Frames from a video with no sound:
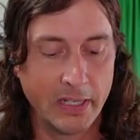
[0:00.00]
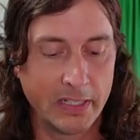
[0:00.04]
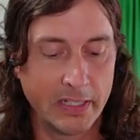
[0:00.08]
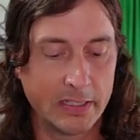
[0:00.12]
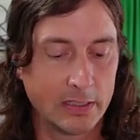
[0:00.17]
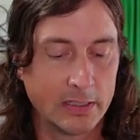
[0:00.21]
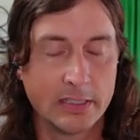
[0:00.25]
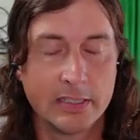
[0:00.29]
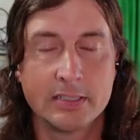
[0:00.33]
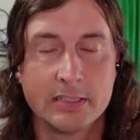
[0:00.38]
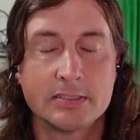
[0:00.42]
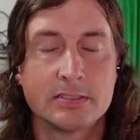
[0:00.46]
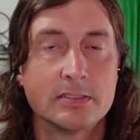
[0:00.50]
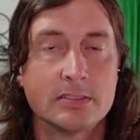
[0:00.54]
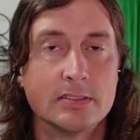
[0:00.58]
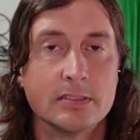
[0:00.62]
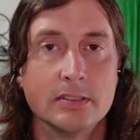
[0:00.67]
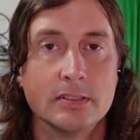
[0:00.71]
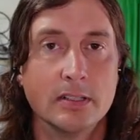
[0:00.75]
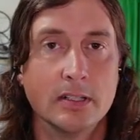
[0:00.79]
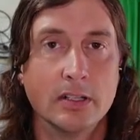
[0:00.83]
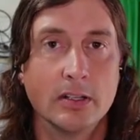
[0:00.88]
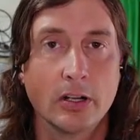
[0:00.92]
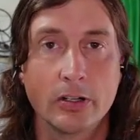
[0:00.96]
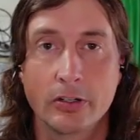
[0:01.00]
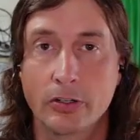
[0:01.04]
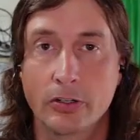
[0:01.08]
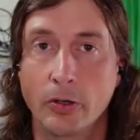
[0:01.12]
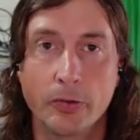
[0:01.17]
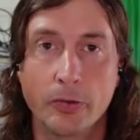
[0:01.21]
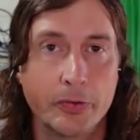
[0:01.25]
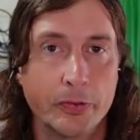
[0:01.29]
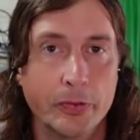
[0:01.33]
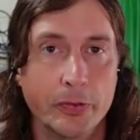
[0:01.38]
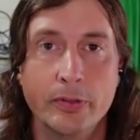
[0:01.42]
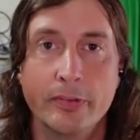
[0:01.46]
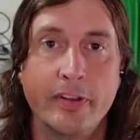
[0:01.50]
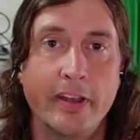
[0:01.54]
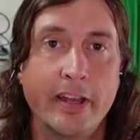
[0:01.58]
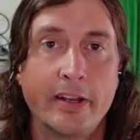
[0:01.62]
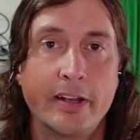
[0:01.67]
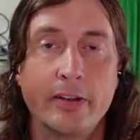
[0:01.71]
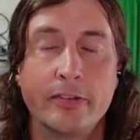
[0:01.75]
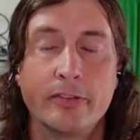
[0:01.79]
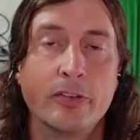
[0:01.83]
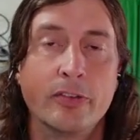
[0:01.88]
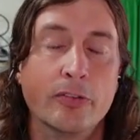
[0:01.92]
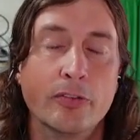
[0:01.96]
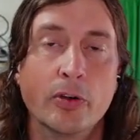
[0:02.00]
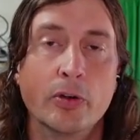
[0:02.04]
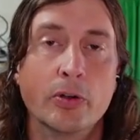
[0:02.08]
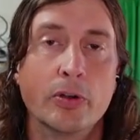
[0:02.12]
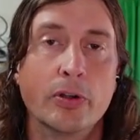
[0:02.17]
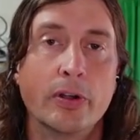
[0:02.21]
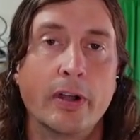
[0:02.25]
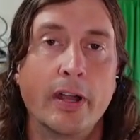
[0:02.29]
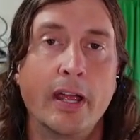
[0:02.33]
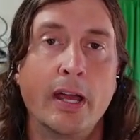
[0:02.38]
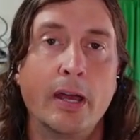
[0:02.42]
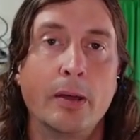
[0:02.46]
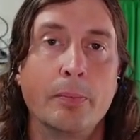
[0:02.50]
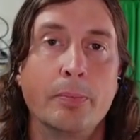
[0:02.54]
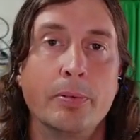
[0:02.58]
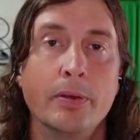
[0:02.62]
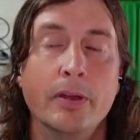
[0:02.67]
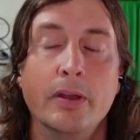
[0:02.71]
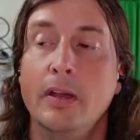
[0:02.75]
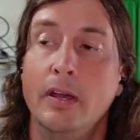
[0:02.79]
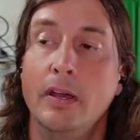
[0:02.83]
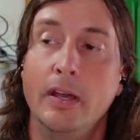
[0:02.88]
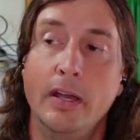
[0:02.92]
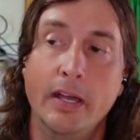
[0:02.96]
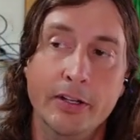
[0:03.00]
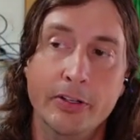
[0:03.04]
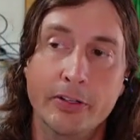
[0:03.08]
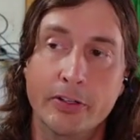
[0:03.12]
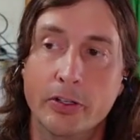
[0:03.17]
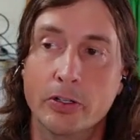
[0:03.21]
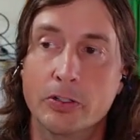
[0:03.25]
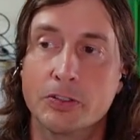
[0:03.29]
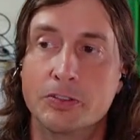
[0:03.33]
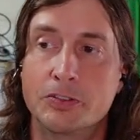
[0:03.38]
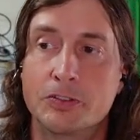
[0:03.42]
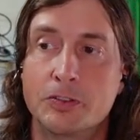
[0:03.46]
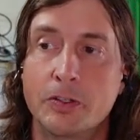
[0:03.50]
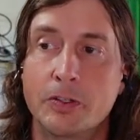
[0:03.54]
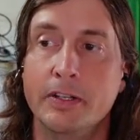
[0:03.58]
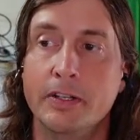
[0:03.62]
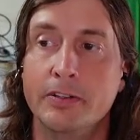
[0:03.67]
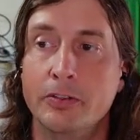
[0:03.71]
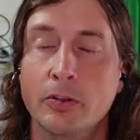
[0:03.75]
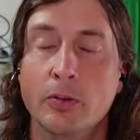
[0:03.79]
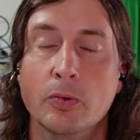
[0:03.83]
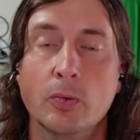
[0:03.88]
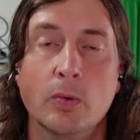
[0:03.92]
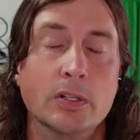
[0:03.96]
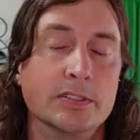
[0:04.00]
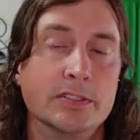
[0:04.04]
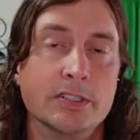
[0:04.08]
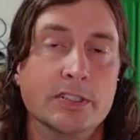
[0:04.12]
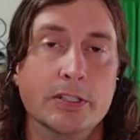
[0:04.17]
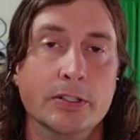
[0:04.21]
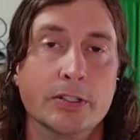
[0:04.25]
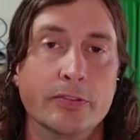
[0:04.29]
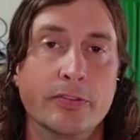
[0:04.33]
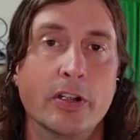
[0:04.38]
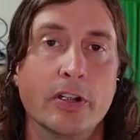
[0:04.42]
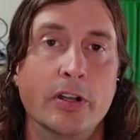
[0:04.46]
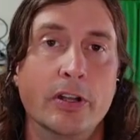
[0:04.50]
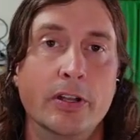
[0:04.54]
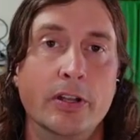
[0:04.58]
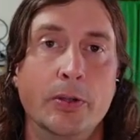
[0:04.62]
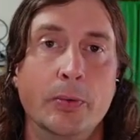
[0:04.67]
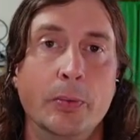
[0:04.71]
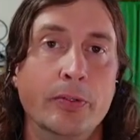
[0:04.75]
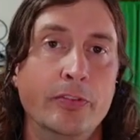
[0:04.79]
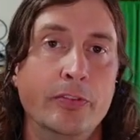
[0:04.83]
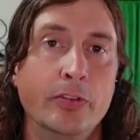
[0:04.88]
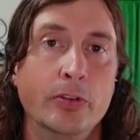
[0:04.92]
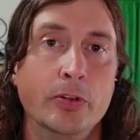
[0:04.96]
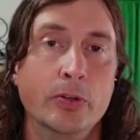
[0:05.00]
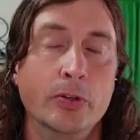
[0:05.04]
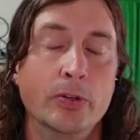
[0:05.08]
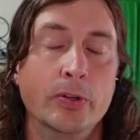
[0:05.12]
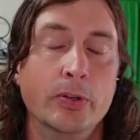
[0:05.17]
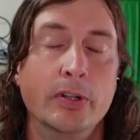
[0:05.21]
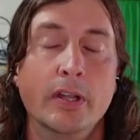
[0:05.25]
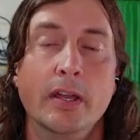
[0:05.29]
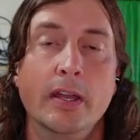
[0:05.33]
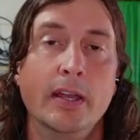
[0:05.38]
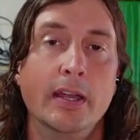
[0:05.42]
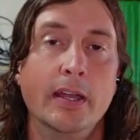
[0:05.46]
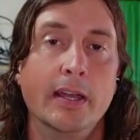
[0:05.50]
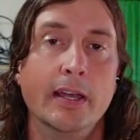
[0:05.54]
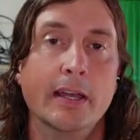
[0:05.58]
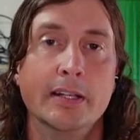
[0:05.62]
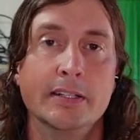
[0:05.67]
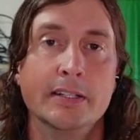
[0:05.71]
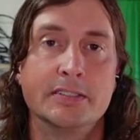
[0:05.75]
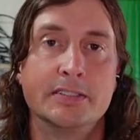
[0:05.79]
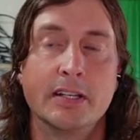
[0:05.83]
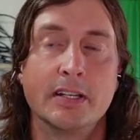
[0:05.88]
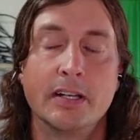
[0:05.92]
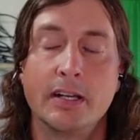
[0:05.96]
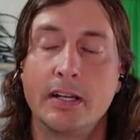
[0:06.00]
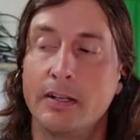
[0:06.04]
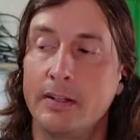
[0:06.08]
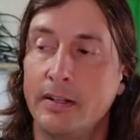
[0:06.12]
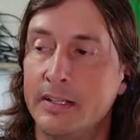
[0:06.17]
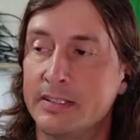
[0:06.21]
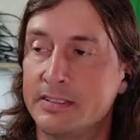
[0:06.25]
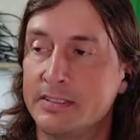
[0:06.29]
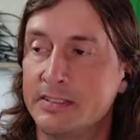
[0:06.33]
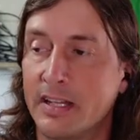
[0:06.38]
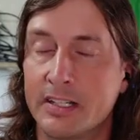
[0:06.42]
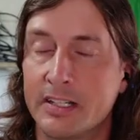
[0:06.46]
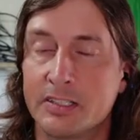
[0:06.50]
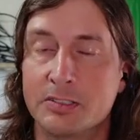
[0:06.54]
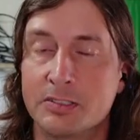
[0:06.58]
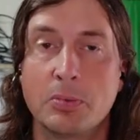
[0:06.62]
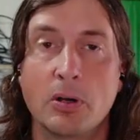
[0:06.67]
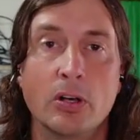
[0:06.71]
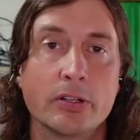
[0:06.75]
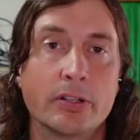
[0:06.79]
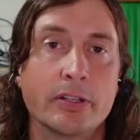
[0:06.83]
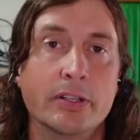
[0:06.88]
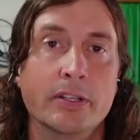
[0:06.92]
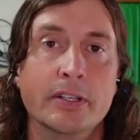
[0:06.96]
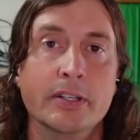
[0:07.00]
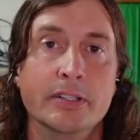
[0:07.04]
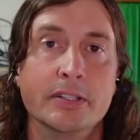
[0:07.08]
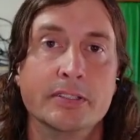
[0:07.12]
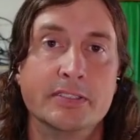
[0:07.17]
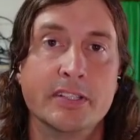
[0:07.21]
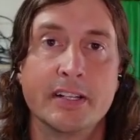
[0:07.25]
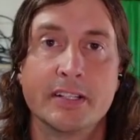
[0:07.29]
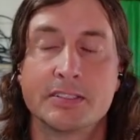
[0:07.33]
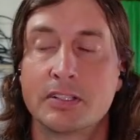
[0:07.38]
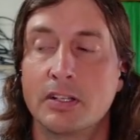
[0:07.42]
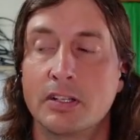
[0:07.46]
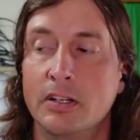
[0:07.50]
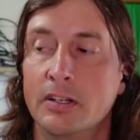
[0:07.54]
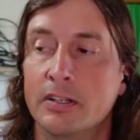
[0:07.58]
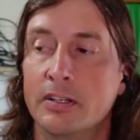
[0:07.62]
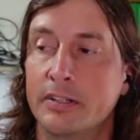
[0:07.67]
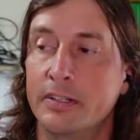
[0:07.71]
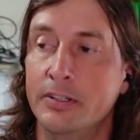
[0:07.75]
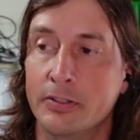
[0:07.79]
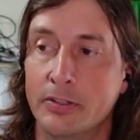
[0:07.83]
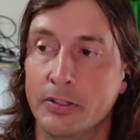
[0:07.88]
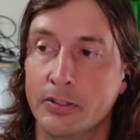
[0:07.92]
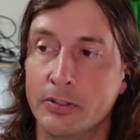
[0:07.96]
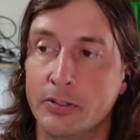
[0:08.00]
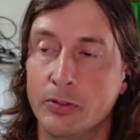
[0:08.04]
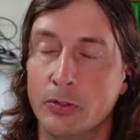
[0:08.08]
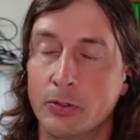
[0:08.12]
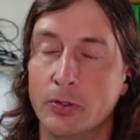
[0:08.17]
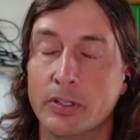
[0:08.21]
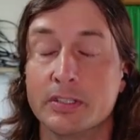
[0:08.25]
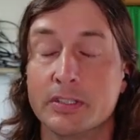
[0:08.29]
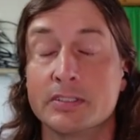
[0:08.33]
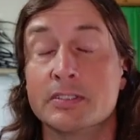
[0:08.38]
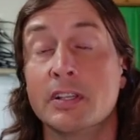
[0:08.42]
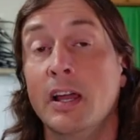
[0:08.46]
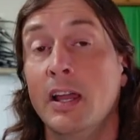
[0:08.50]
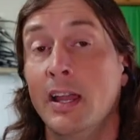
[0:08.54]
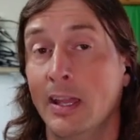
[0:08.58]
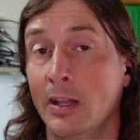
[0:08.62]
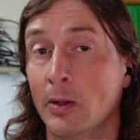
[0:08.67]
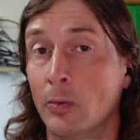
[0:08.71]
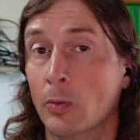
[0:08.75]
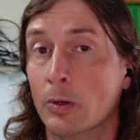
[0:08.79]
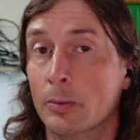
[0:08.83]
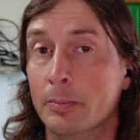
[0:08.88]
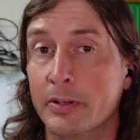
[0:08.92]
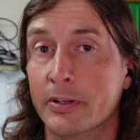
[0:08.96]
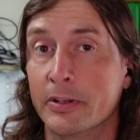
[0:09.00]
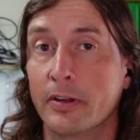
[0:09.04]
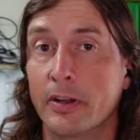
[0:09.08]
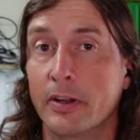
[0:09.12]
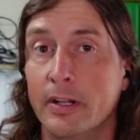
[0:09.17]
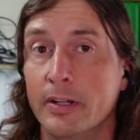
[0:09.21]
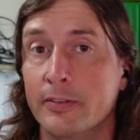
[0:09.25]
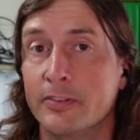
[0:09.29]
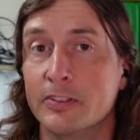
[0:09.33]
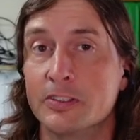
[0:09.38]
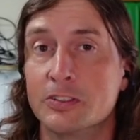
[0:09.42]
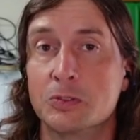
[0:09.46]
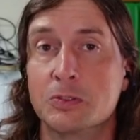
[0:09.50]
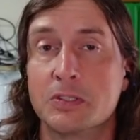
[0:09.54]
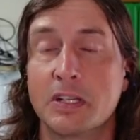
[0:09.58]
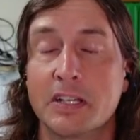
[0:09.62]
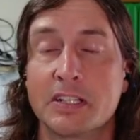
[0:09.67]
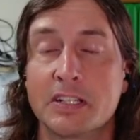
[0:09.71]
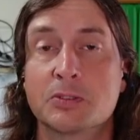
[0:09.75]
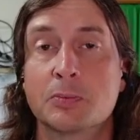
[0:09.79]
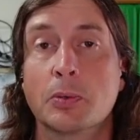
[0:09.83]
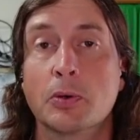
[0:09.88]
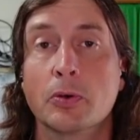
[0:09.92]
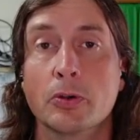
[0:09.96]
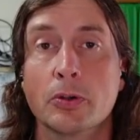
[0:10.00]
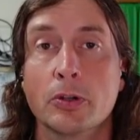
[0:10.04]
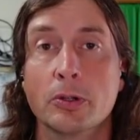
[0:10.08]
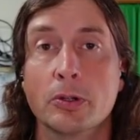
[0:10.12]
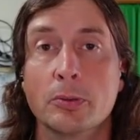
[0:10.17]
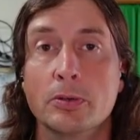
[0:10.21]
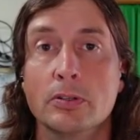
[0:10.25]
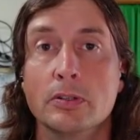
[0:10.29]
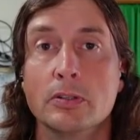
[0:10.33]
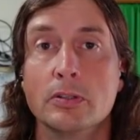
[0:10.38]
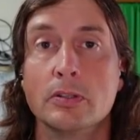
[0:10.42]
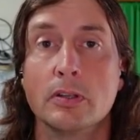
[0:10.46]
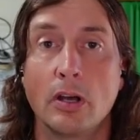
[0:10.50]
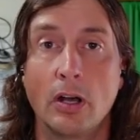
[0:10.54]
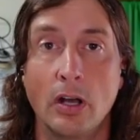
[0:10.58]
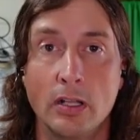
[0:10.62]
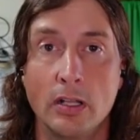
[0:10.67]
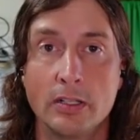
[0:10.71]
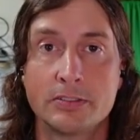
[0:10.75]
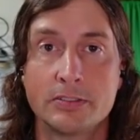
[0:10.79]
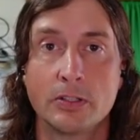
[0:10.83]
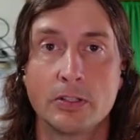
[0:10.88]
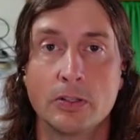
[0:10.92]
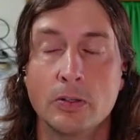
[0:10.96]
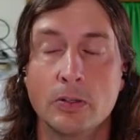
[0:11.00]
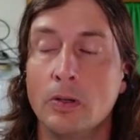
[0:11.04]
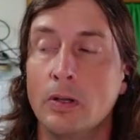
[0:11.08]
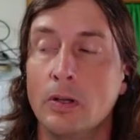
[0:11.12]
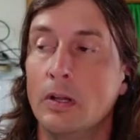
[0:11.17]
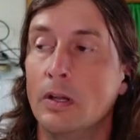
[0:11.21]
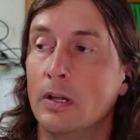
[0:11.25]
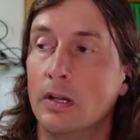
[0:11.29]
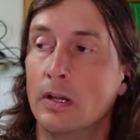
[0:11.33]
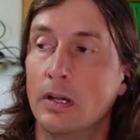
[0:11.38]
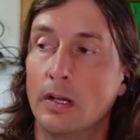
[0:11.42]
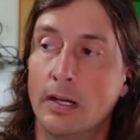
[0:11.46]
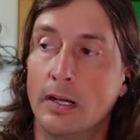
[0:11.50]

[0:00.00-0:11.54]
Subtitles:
make a list, or go through the voter app, and you can go straight to the ones that you've already reviewed. It's not as bulky, it's not as clunky. You can do this. It would be great if this was exportable also.